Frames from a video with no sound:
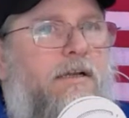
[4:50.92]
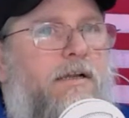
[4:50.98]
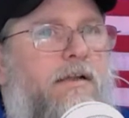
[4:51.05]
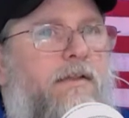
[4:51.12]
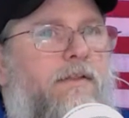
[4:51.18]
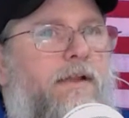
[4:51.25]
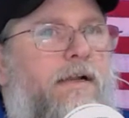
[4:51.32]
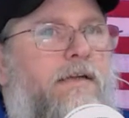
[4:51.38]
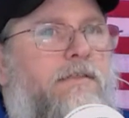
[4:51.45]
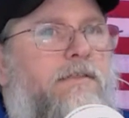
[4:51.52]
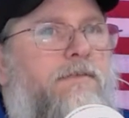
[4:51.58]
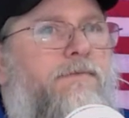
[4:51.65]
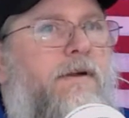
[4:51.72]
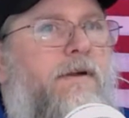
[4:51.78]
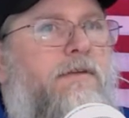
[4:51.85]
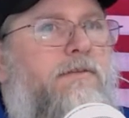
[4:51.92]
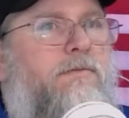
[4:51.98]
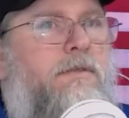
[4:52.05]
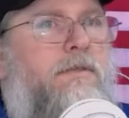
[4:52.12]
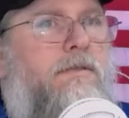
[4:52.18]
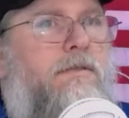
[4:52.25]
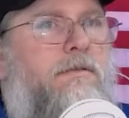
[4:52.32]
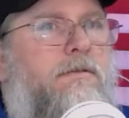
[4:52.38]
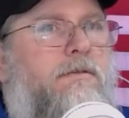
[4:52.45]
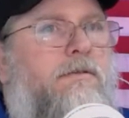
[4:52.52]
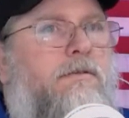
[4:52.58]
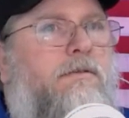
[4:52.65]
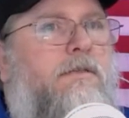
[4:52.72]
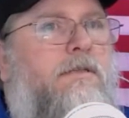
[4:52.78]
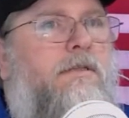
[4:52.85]
There's the first one.
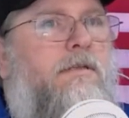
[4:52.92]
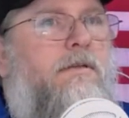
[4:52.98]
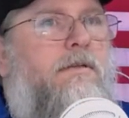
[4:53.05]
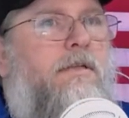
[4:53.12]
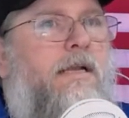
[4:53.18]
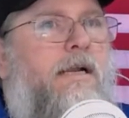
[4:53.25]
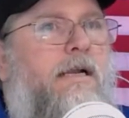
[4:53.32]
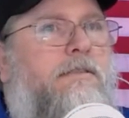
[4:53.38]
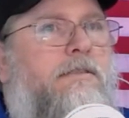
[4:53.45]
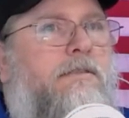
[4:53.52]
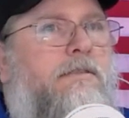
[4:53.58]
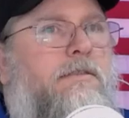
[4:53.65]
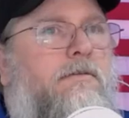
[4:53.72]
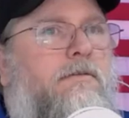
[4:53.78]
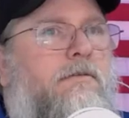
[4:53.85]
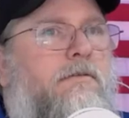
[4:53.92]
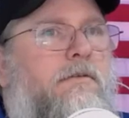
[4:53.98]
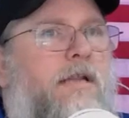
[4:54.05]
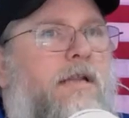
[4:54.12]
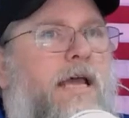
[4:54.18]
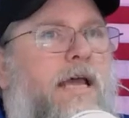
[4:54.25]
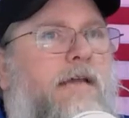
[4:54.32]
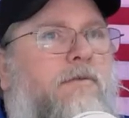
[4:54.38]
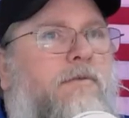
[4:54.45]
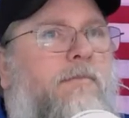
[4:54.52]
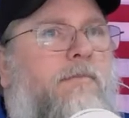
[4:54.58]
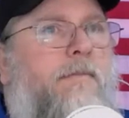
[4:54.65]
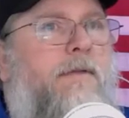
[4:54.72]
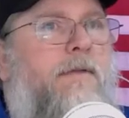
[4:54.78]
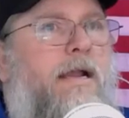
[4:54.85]
There's the last one.
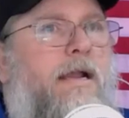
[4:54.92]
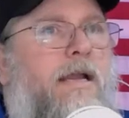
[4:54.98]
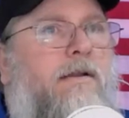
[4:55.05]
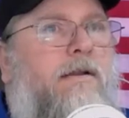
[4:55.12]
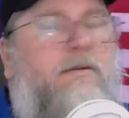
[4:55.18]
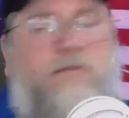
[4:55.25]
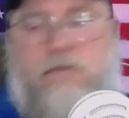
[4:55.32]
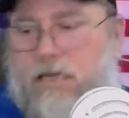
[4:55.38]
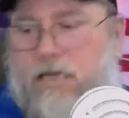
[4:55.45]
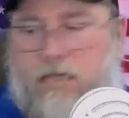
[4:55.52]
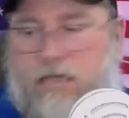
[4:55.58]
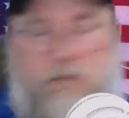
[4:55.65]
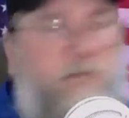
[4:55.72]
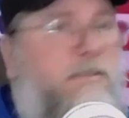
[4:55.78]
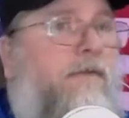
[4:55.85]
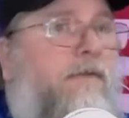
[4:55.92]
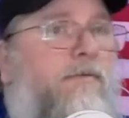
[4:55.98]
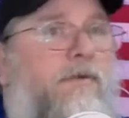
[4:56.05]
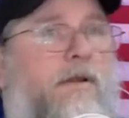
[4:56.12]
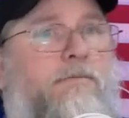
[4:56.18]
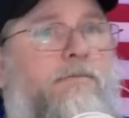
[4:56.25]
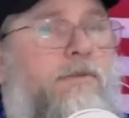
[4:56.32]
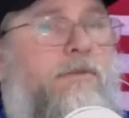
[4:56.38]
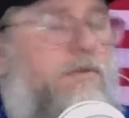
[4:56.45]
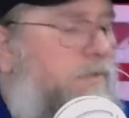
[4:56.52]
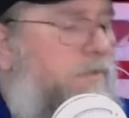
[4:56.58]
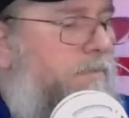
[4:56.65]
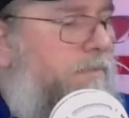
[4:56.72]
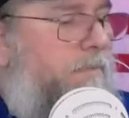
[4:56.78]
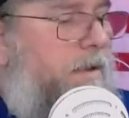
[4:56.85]
Maybe I got those. I got several of them, so
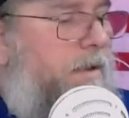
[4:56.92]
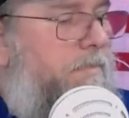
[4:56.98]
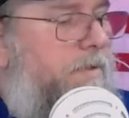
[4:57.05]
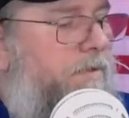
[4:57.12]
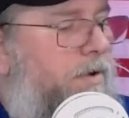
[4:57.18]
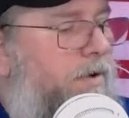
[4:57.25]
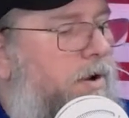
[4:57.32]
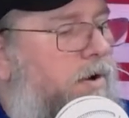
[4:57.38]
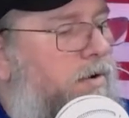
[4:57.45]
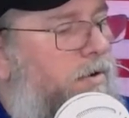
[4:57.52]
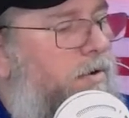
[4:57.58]
they may be wrong.